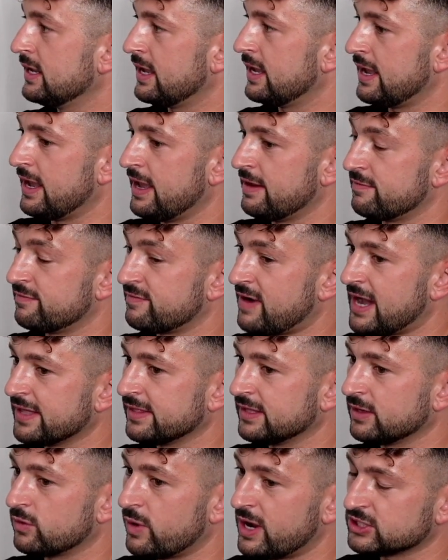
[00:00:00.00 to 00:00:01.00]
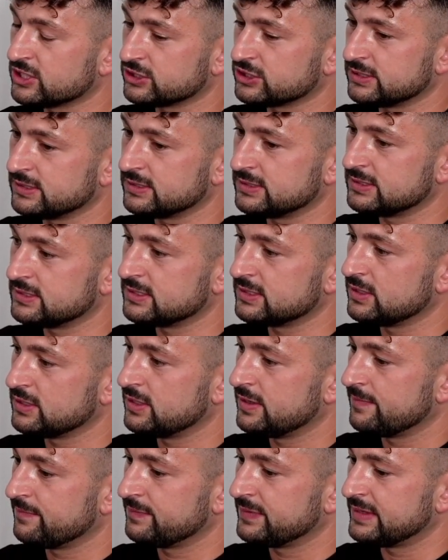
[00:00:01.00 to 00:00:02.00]
and finally questioned,
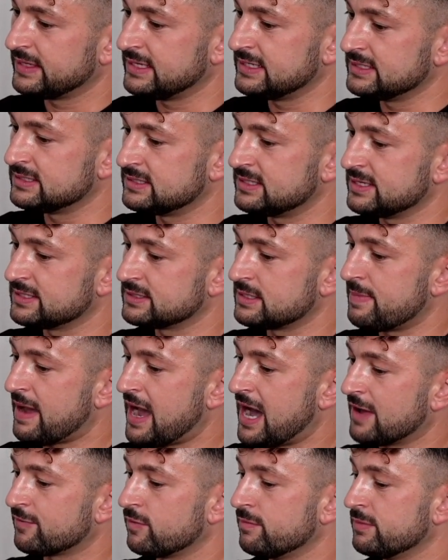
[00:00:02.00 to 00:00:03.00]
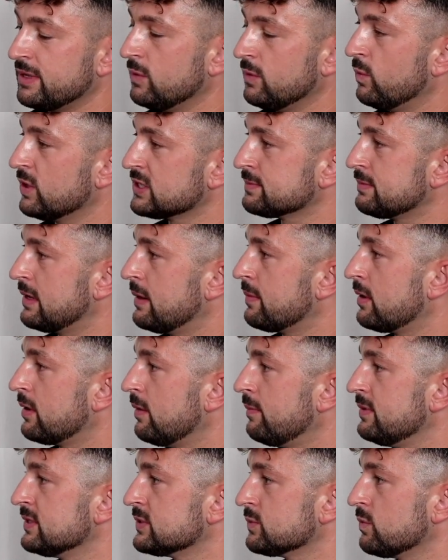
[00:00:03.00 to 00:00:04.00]
is this the path for me? What's my
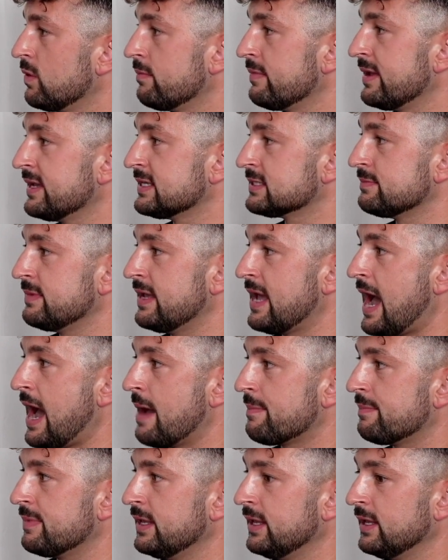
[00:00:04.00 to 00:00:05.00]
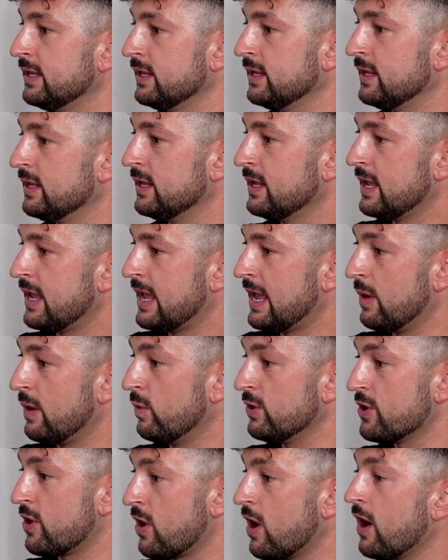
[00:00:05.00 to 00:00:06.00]
purpose? What makes me happy? And when
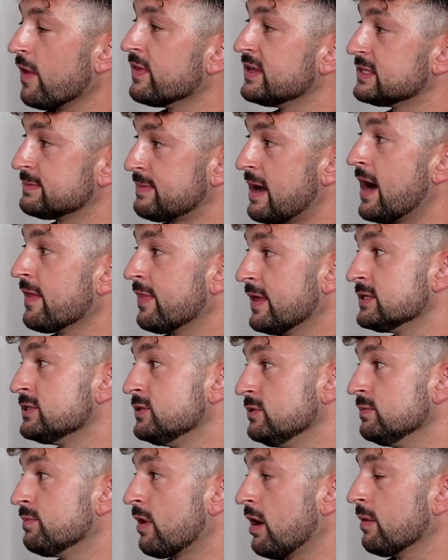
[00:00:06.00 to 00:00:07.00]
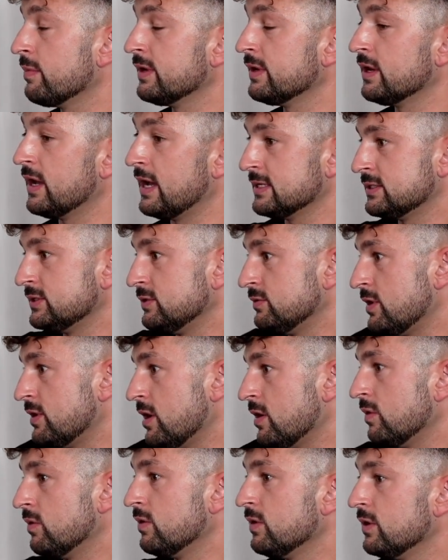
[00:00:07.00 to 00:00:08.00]
you're on this path, as you
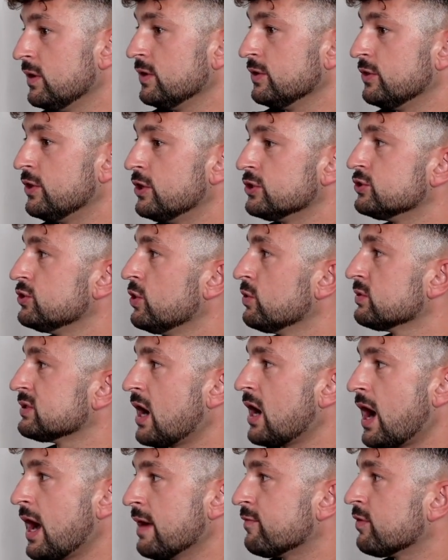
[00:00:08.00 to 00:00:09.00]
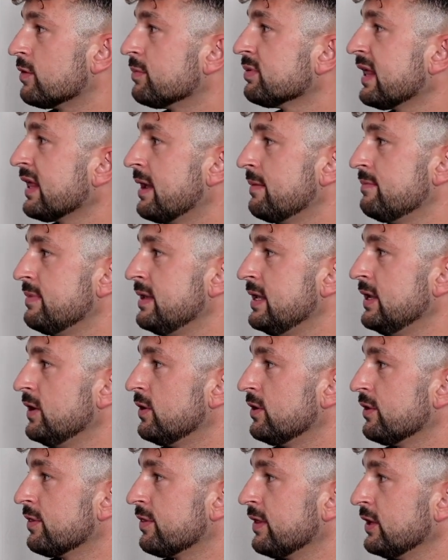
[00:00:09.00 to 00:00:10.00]
know, there's no time for plan B or to
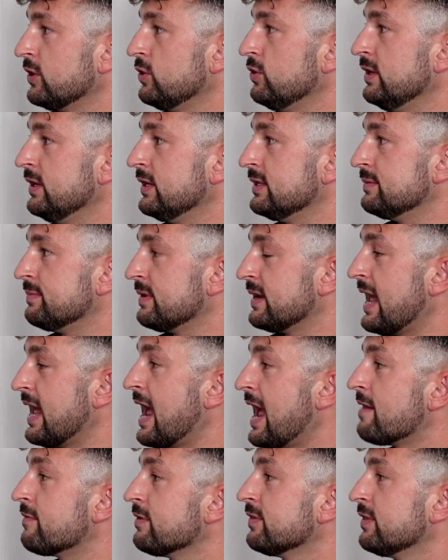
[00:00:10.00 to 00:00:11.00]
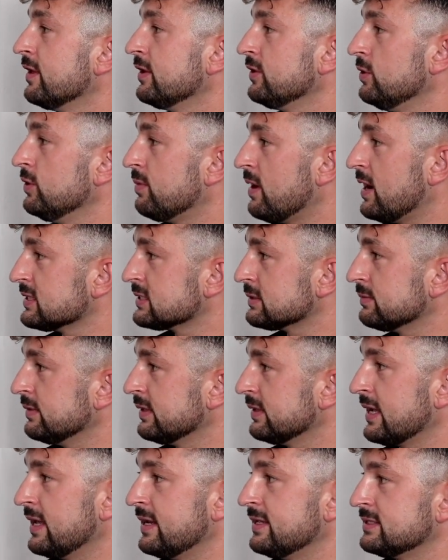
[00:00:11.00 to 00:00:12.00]
think. You need to put everything you possibly
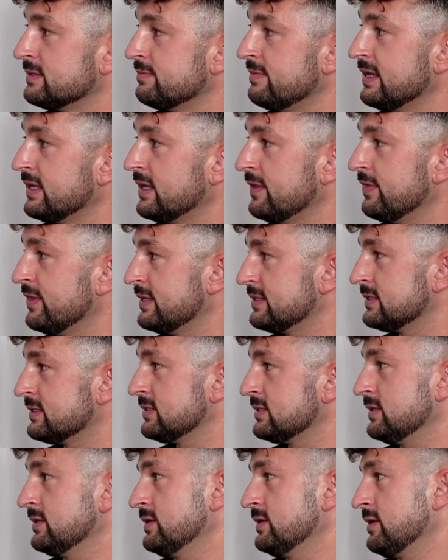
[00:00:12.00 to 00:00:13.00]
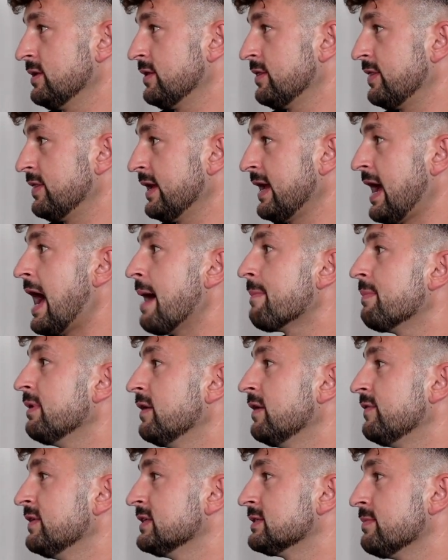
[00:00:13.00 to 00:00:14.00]
can into making this thing happen, if
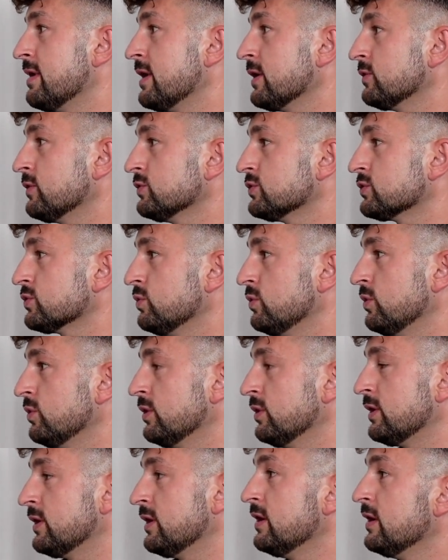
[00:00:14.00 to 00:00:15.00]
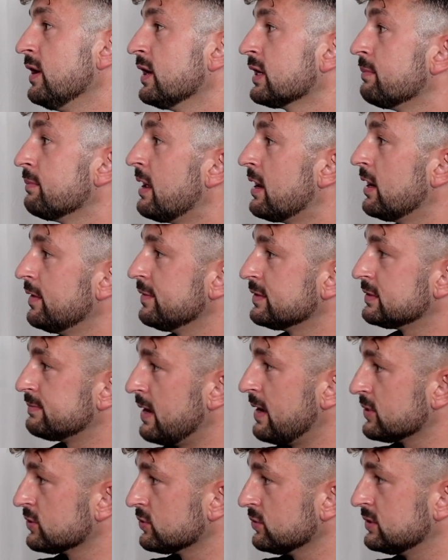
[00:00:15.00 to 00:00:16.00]
it's medical school or competitive
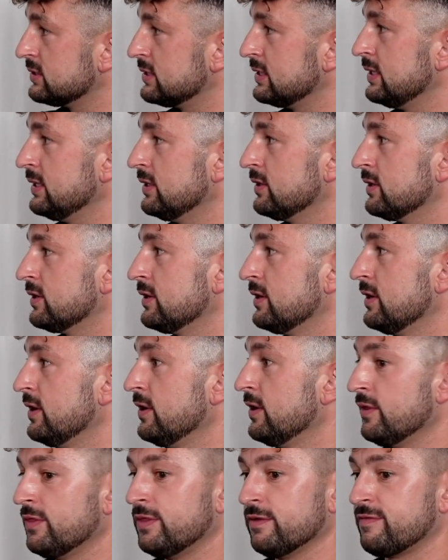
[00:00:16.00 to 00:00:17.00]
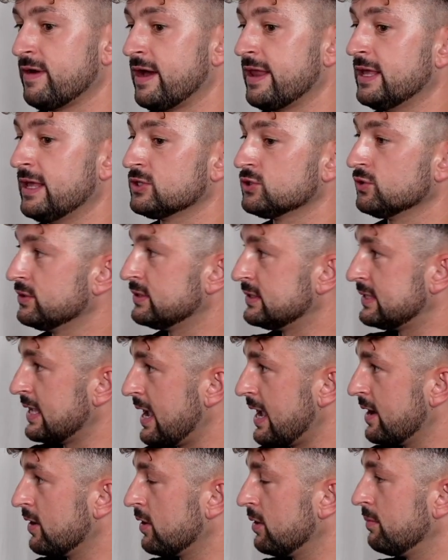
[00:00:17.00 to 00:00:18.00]
specialty or the financial
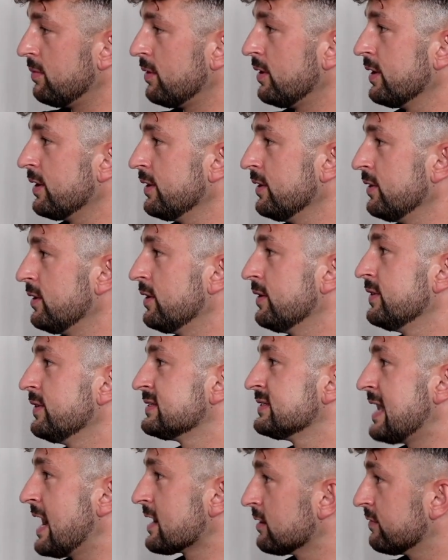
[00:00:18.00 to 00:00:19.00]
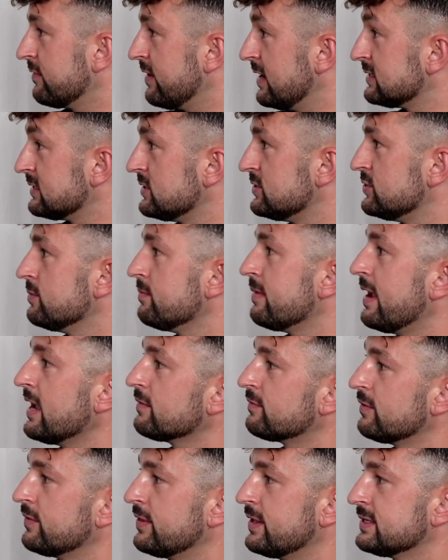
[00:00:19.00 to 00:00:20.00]
debt or burden or the sacrifices you make
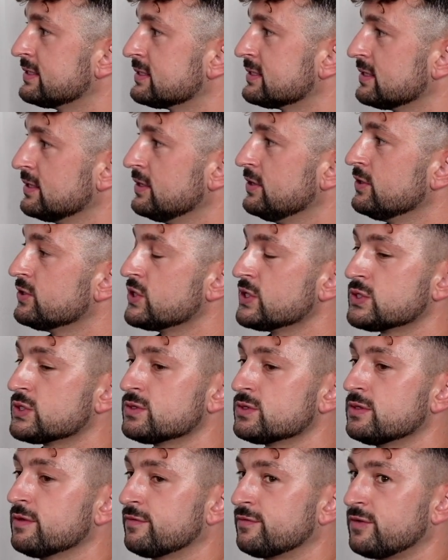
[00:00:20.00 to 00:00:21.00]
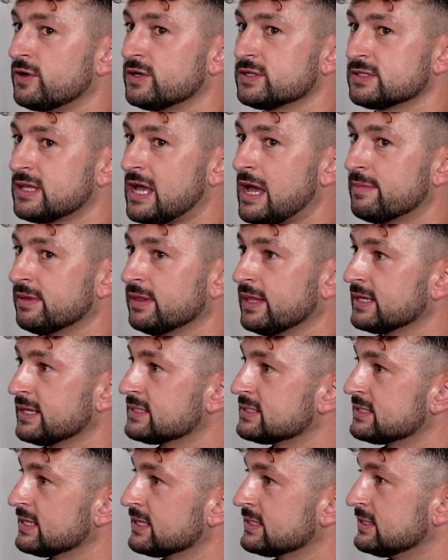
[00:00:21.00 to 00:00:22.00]
for this. So this was the first time in like
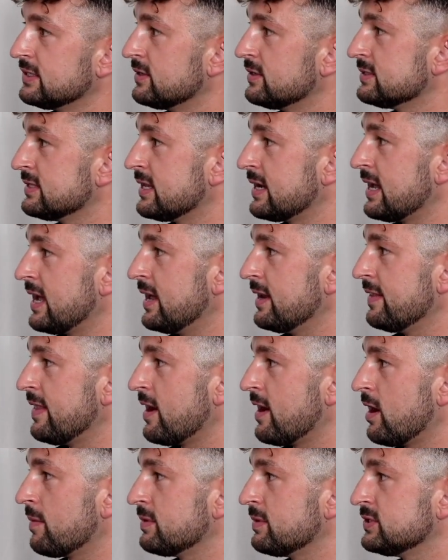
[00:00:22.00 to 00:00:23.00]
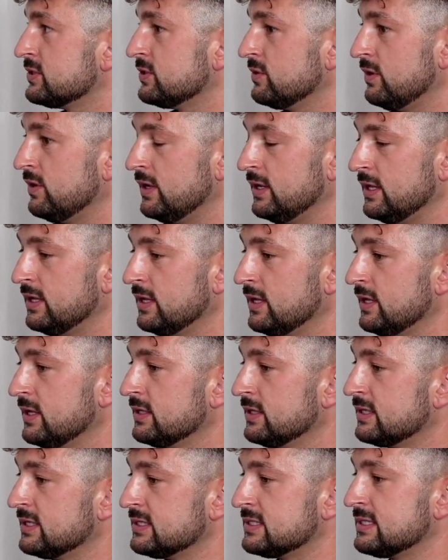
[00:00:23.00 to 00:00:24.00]
6 years that I had that opportunity
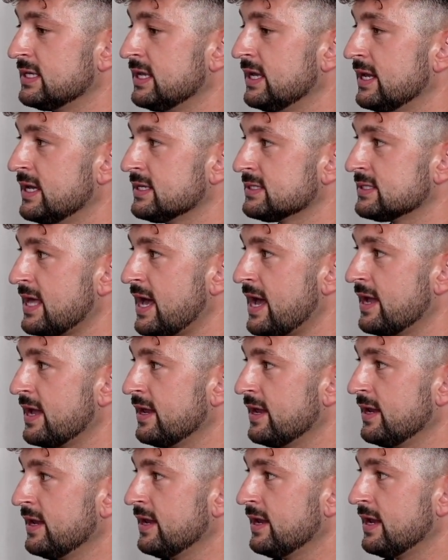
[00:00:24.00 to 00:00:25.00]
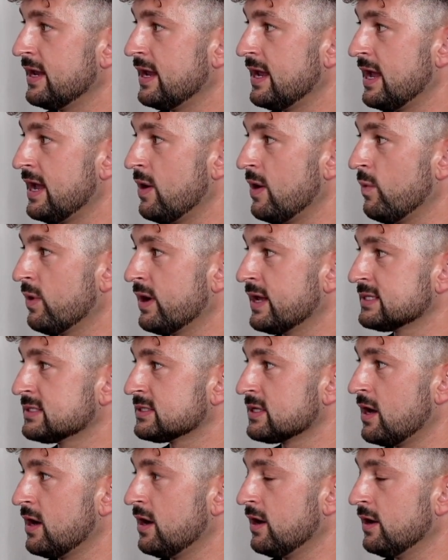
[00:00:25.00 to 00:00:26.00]
to see it as that. And when I
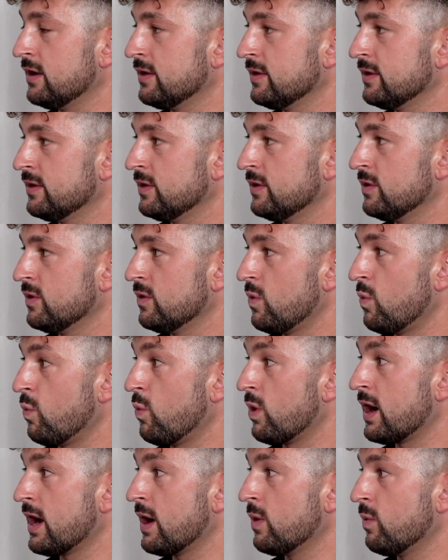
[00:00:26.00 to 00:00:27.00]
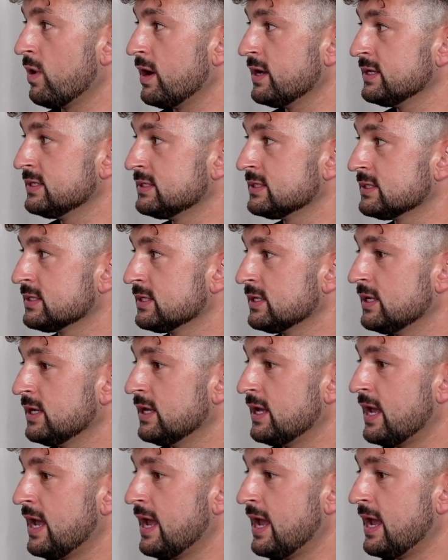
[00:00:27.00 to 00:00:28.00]
saw where I was,
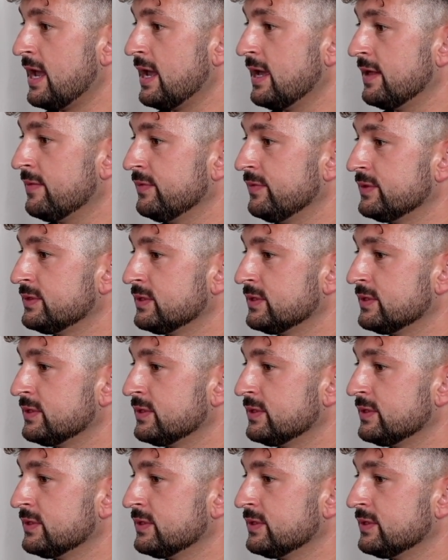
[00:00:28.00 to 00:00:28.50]
and